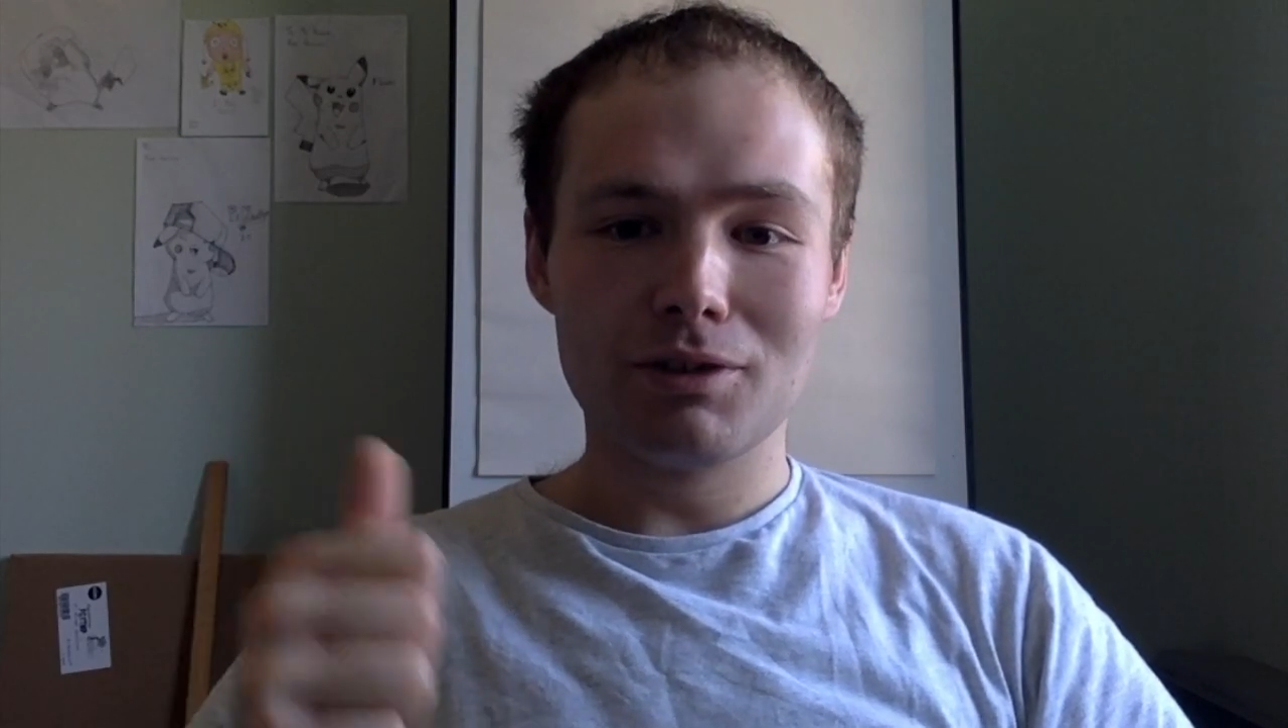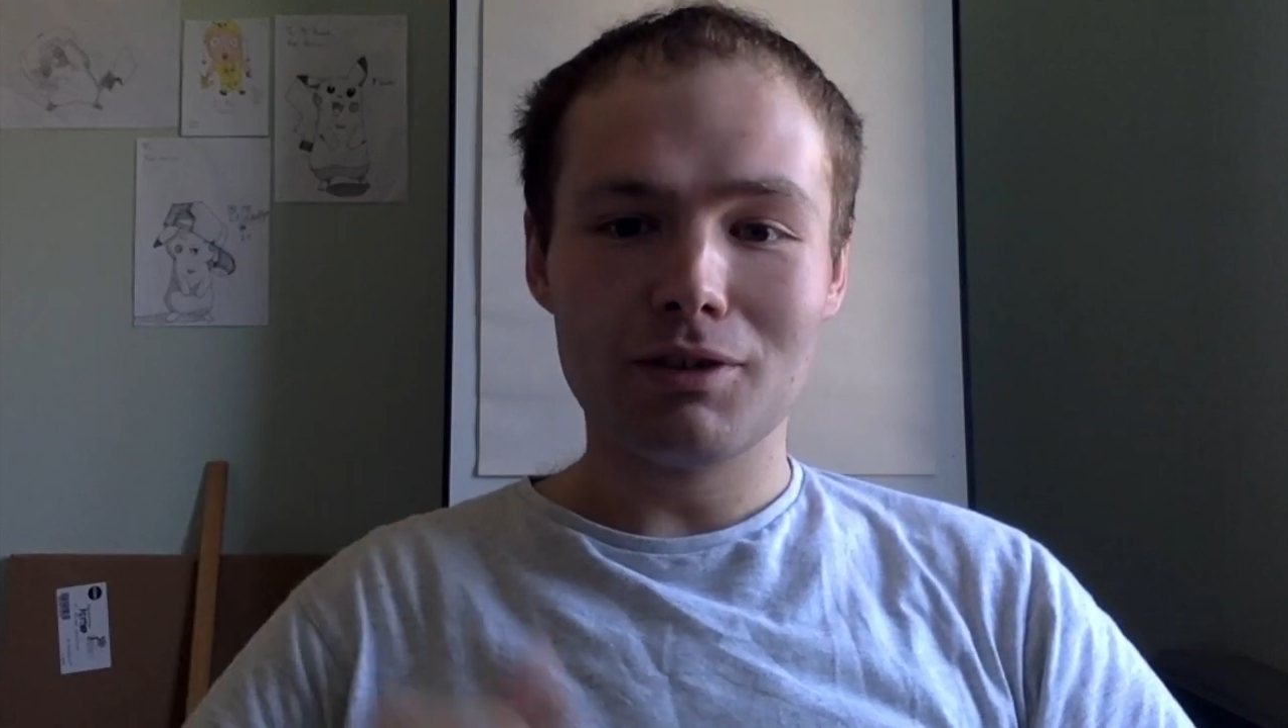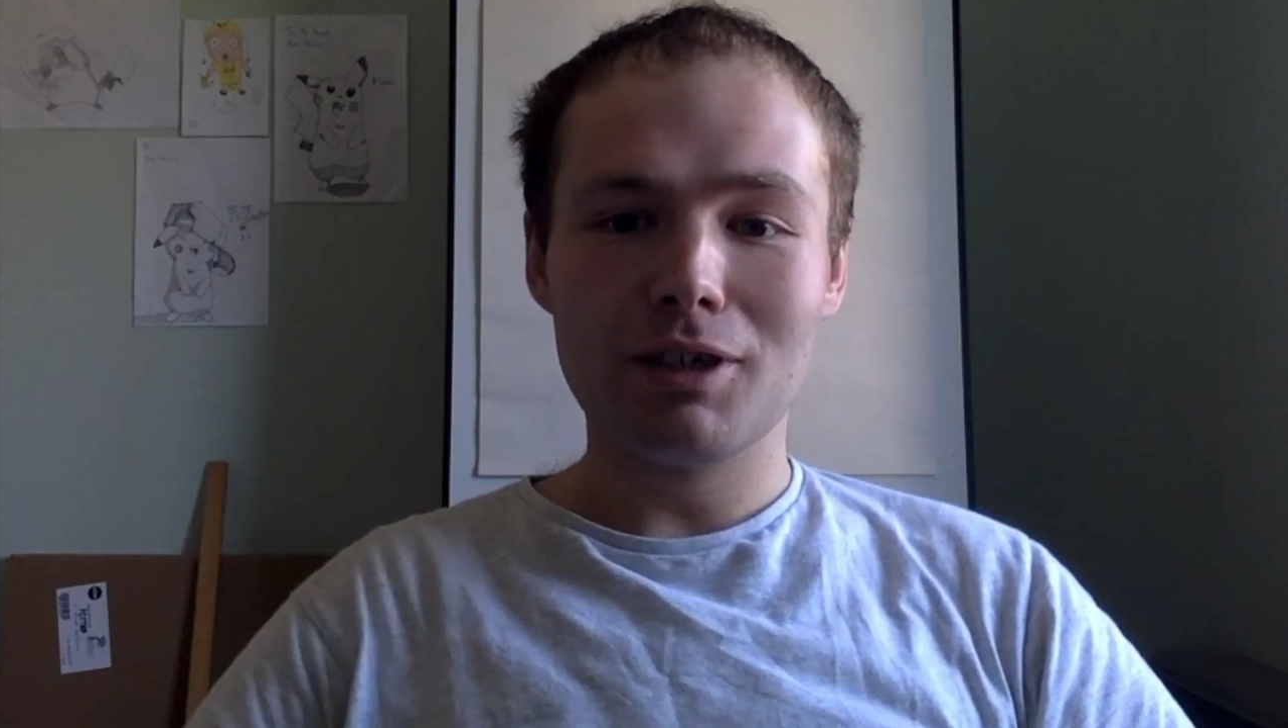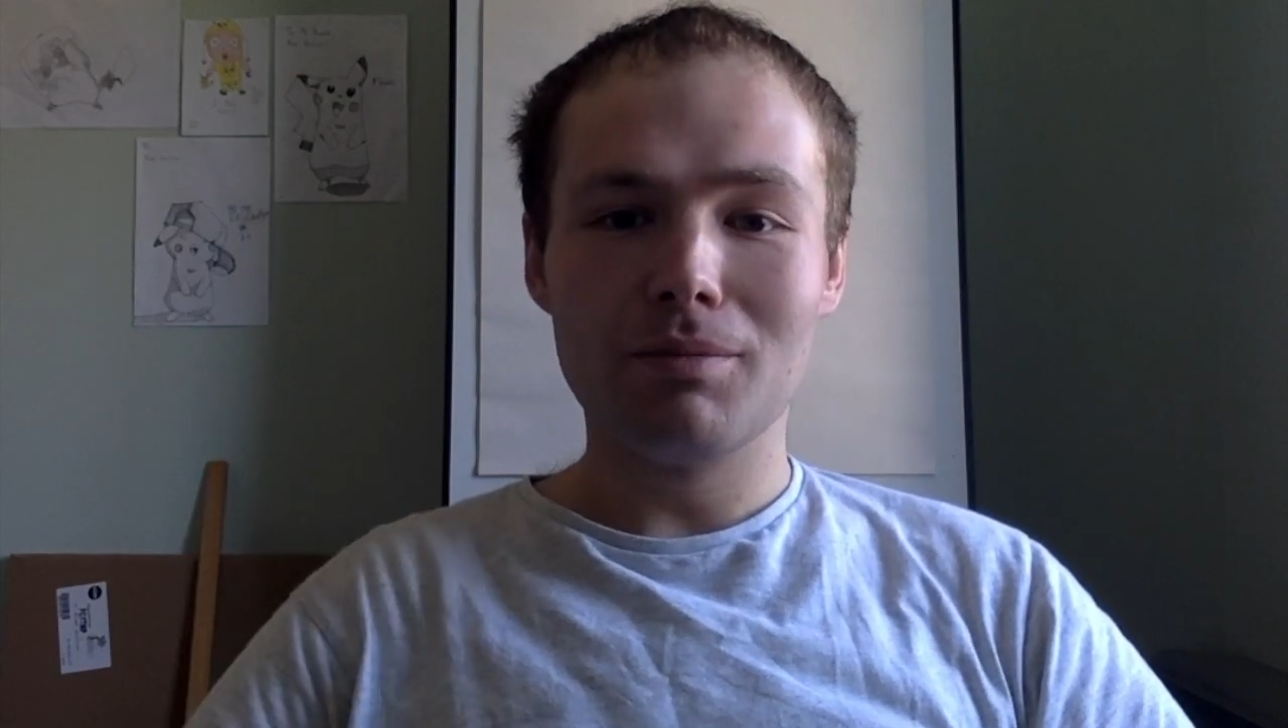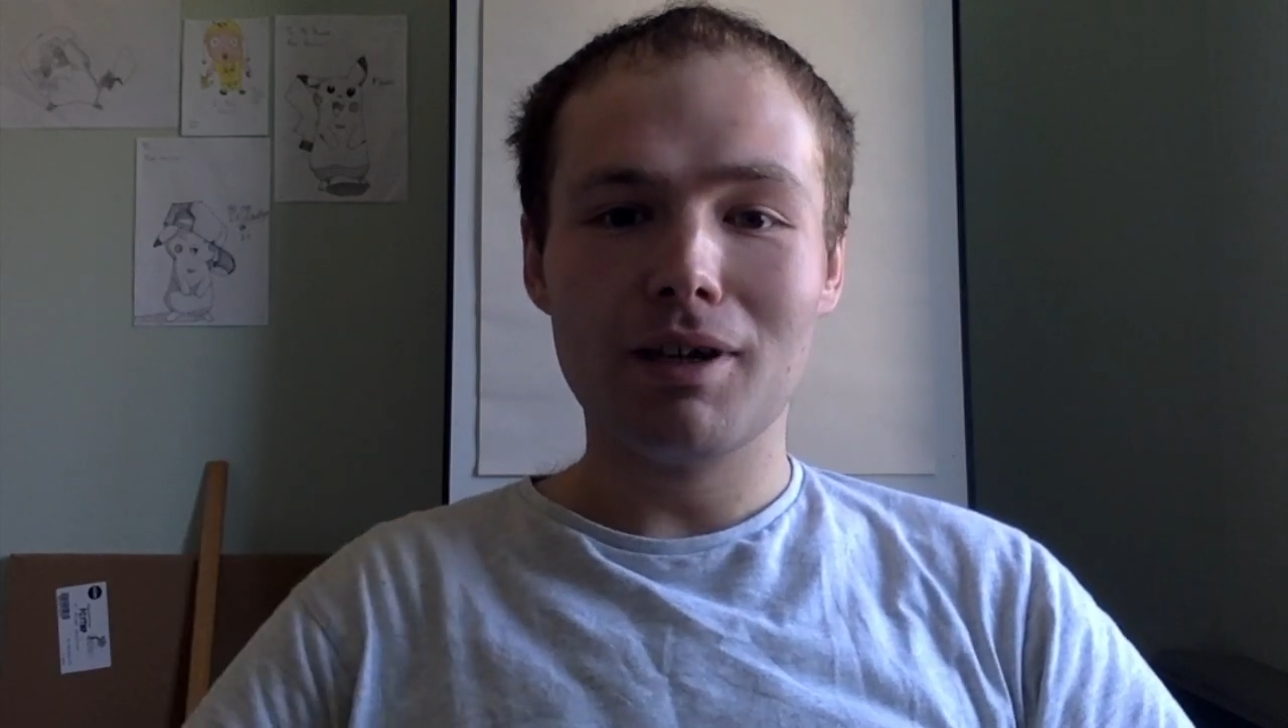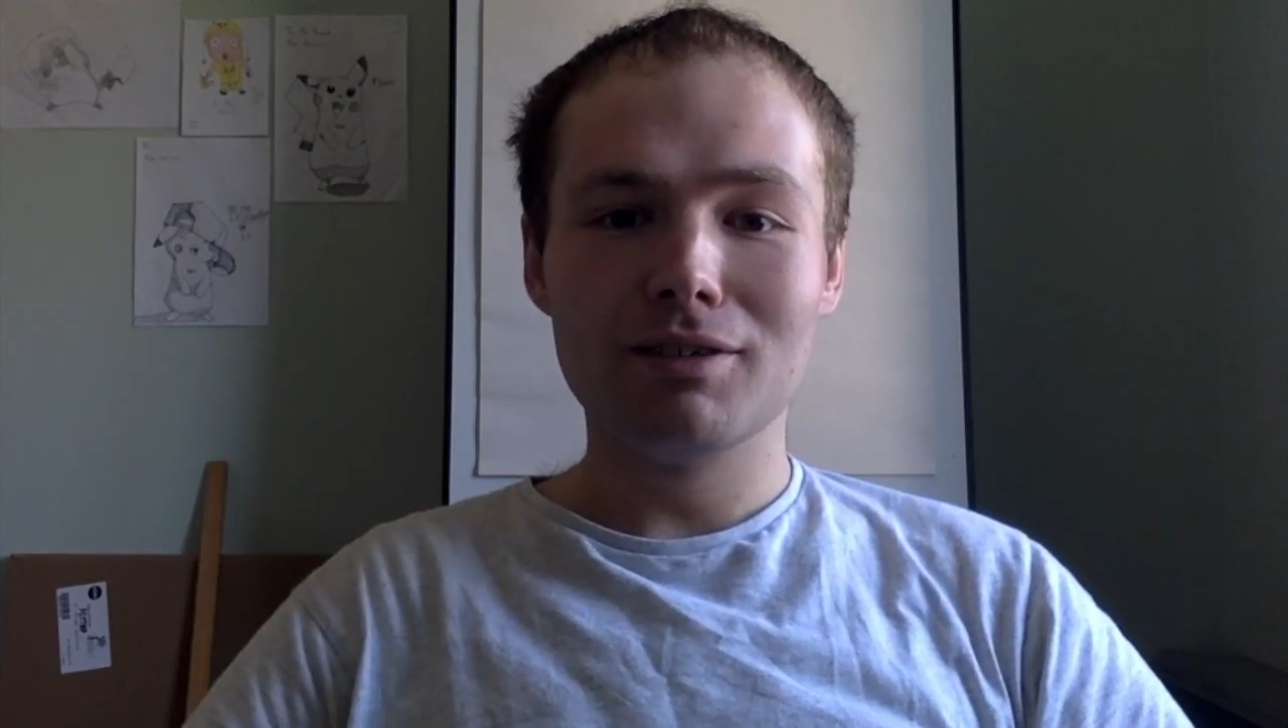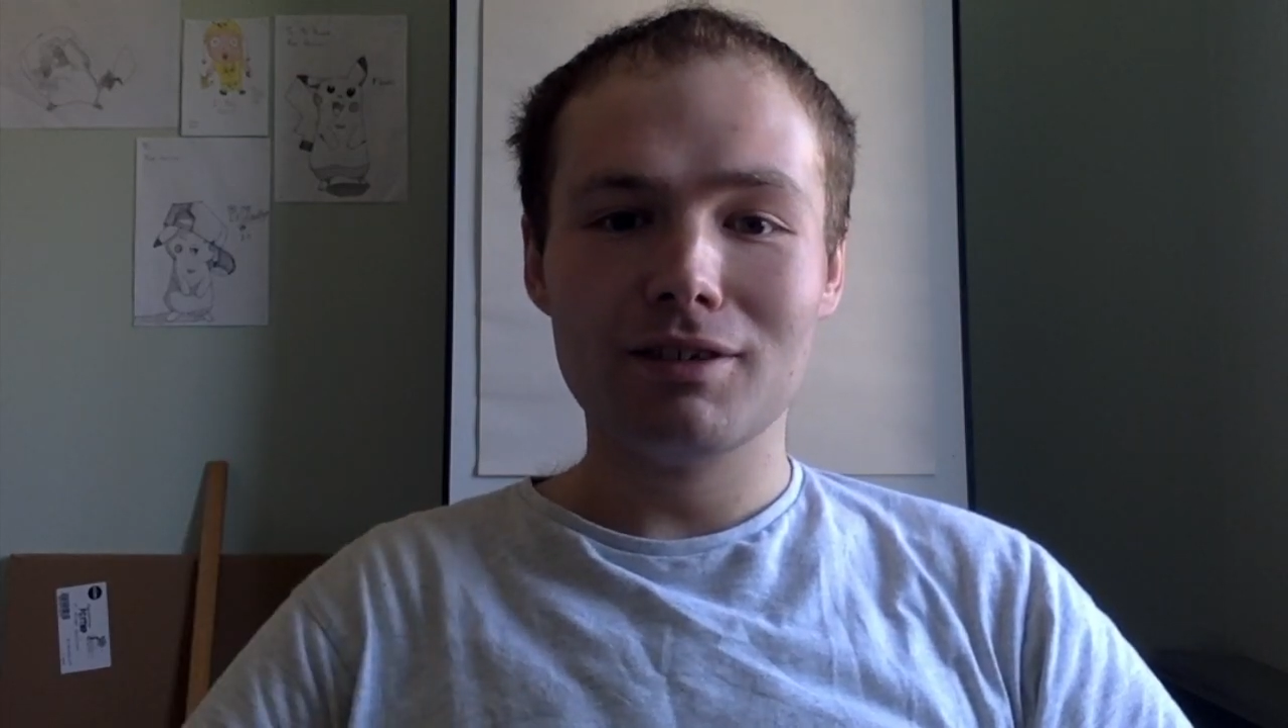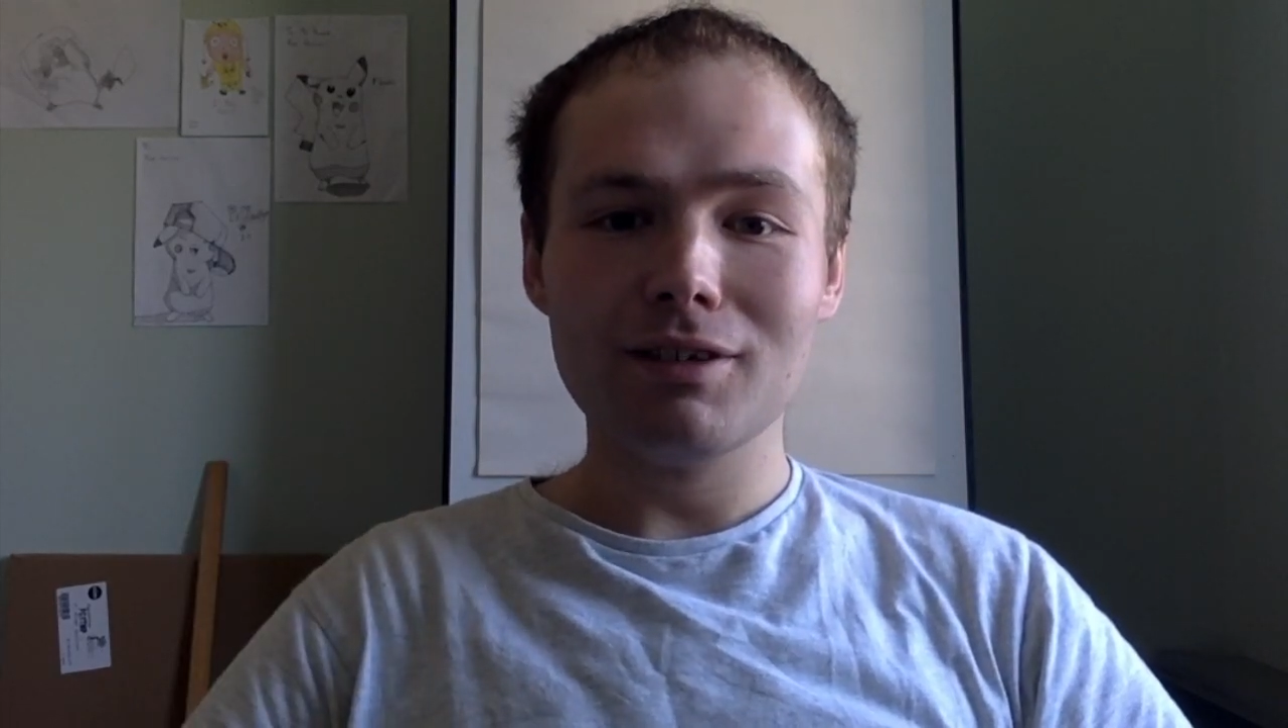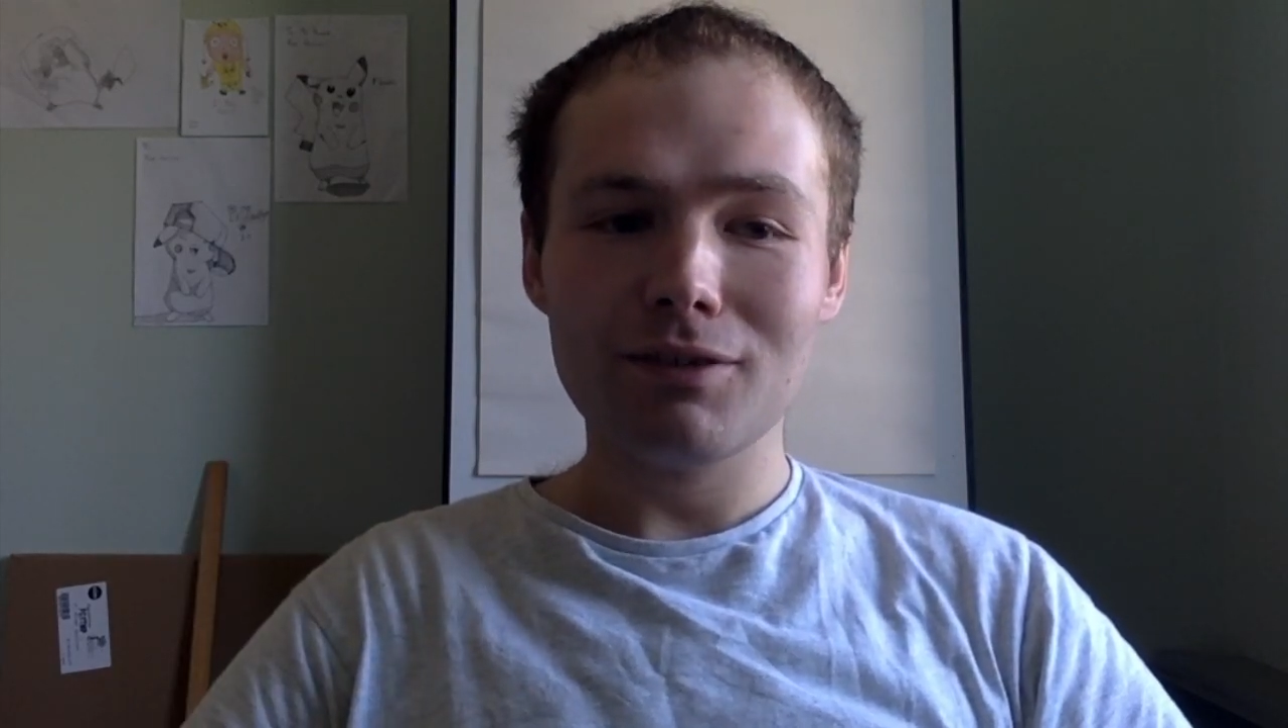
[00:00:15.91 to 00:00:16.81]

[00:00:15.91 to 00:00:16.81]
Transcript: so keep at it